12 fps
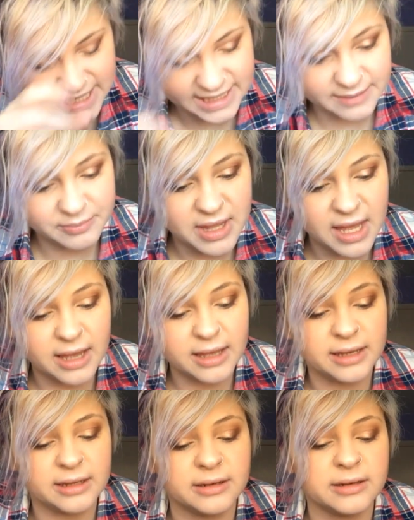I dip that
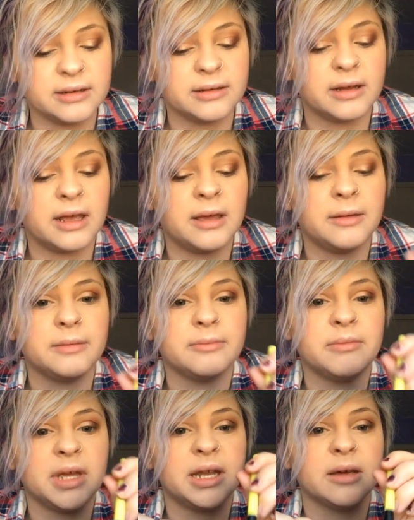in a
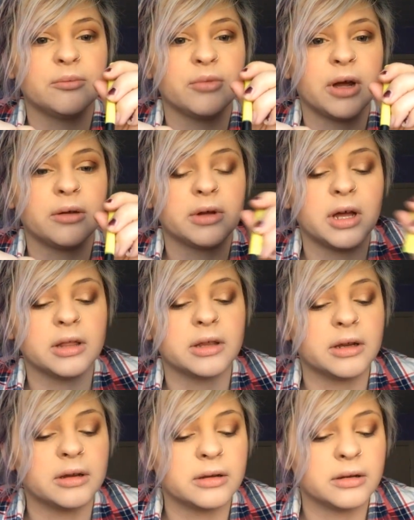medium brown
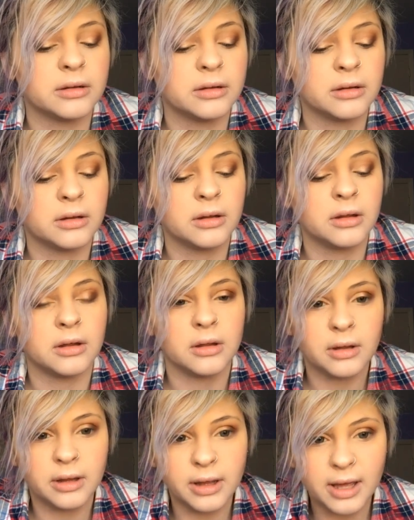color
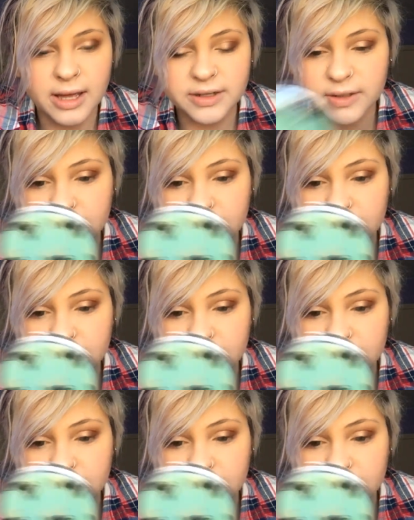and